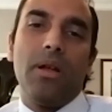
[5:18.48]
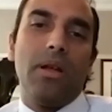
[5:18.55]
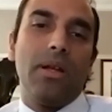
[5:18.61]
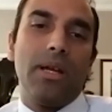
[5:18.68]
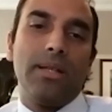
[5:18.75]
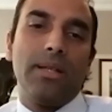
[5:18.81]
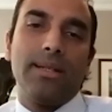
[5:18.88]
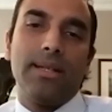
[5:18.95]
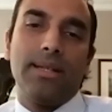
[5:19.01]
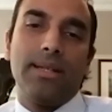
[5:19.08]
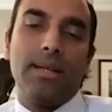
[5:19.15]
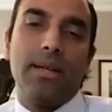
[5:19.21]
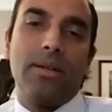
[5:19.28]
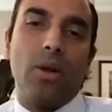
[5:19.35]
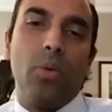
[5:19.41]

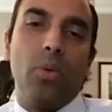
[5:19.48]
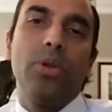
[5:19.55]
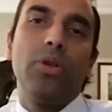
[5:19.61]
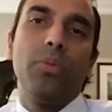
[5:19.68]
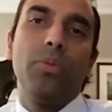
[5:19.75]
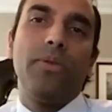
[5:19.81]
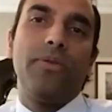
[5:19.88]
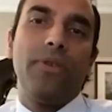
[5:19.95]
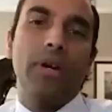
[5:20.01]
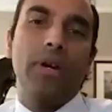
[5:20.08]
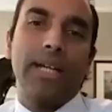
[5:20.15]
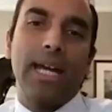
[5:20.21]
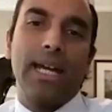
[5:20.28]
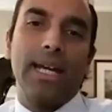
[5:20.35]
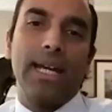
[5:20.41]
would you
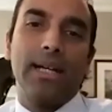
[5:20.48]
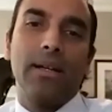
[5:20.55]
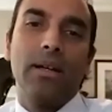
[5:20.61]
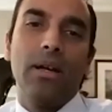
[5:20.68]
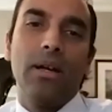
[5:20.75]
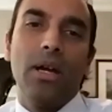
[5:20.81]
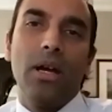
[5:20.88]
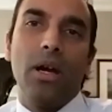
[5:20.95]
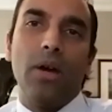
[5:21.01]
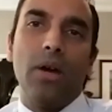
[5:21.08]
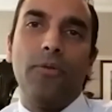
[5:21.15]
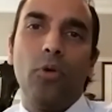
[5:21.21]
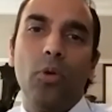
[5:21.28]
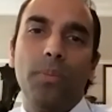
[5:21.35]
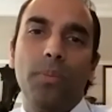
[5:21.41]
prefer getting a
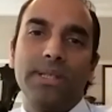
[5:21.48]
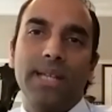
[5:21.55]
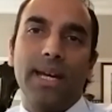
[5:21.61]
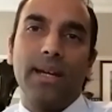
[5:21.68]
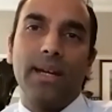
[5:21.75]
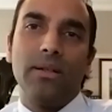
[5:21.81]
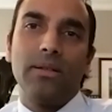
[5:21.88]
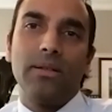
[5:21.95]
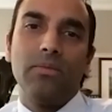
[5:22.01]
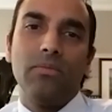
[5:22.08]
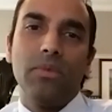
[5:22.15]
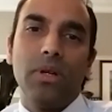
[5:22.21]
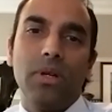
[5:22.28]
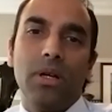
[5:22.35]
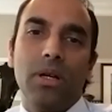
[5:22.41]

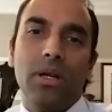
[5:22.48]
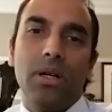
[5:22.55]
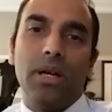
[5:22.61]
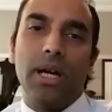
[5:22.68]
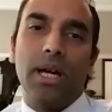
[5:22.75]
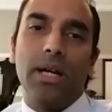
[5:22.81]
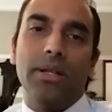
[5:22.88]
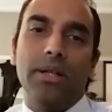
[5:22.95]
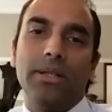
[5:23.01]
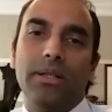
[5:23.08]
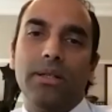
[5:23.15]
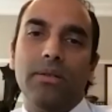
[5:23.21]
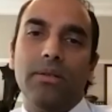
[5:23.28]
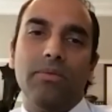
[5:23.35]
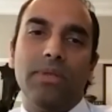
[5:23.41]
4%
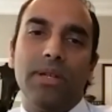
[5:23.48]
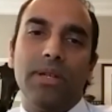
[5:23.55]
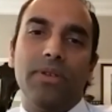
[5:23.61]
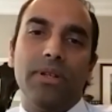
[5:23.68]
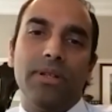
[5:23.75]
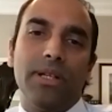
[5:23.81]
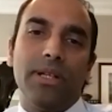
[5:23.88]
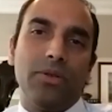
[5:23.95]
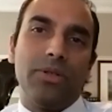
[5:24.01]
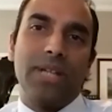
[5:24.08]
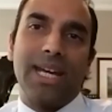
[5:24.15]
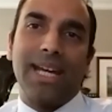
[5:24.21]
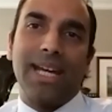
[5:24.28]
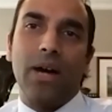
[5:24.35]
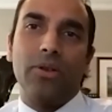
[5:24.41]
dividend that you
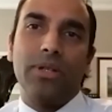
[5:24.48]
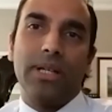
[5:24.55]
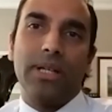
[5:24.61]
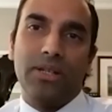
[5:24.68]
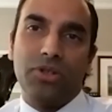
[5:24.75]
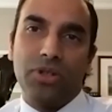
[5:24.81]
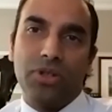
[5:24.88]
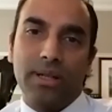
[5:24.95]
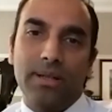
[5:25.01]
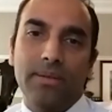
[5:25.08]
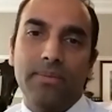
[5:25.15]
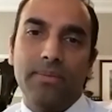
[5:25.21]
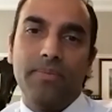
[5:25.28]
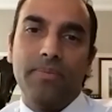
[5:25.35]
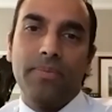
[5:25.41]
take out each
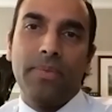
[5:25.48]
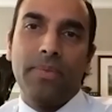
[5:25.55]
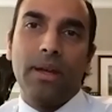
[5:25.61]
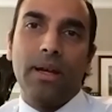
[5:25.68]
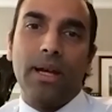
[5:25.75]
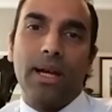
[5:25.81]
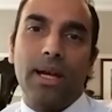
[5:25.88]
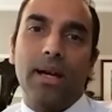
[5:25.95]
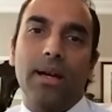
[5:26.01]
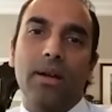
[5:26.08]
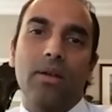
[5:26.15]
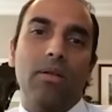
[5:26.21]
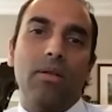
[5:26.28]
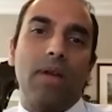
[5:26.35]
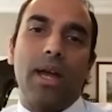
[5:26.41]
year?
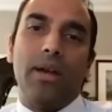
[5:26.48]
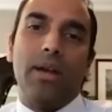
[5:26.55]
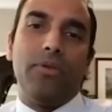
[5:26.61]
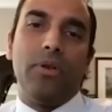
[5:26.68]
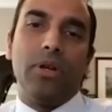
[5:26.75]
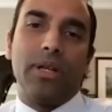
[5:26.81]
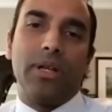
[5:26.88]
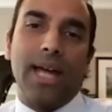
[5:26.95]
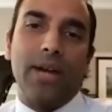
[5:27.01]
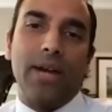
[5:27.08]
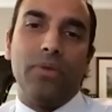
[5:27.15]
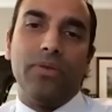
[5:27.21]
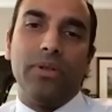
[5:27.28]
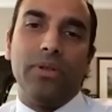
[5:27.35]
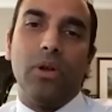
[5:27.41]
And if you look at that
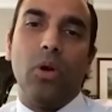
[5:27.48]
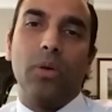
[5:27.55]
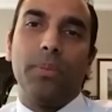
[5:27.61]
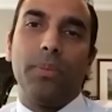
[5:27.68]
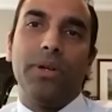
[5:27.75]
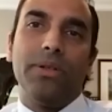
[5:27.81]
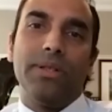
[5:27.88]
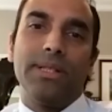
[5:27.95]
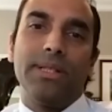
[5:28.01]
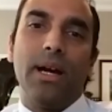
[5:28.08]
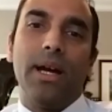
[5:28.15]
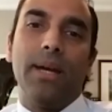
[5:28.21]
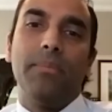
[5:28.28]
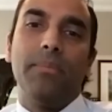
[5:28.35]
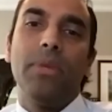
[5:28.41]
over a long period of
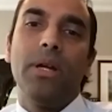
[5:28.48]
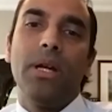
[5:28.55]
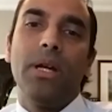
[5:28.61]
time,